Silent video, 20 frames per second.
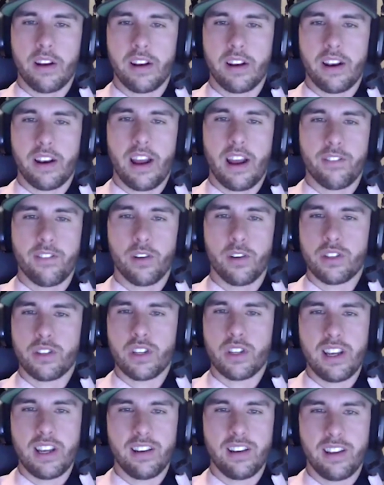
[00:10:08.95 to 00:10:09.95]
He didn't have no
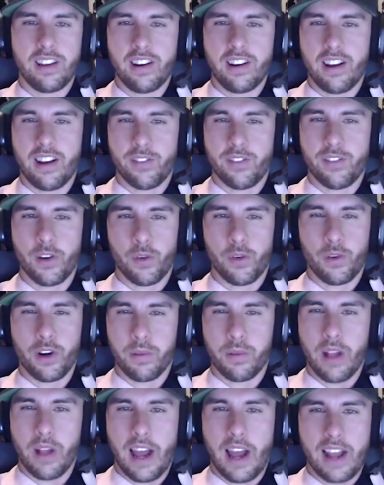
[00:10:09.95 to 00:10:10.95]
seat. He didn't have no rear
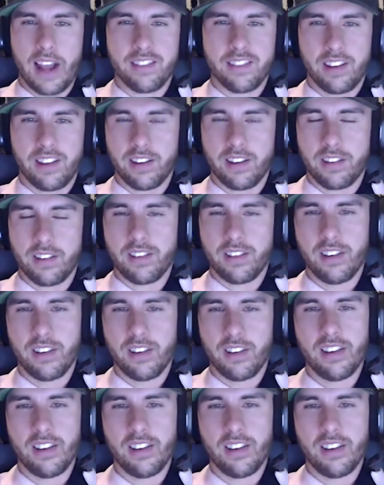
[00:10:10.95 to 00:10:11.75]
plastics.